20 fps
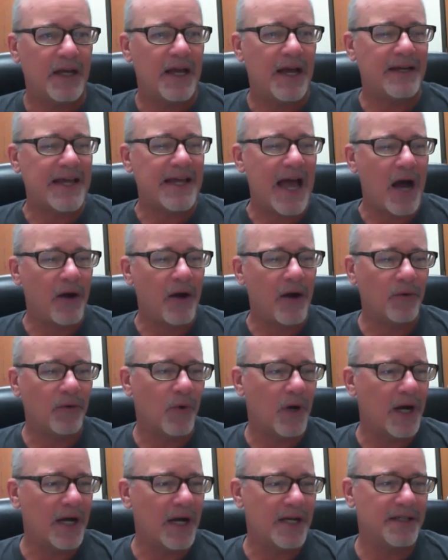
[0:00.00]
and how it
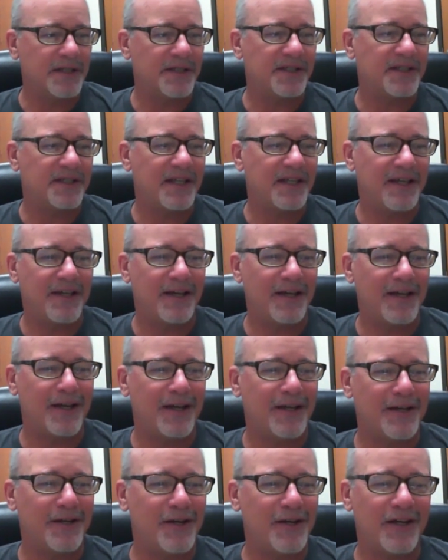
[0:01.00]
was
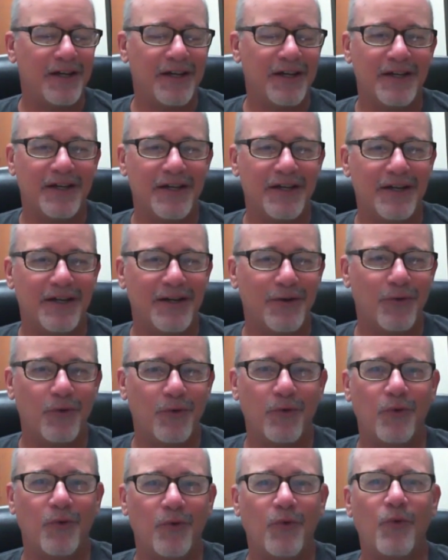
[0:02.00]
in
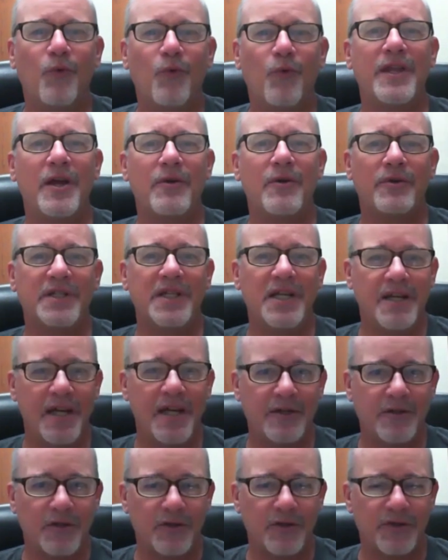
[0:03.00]
when they were
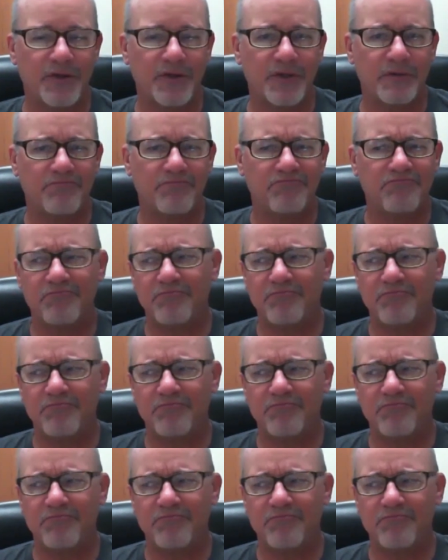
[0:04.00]
teenagers,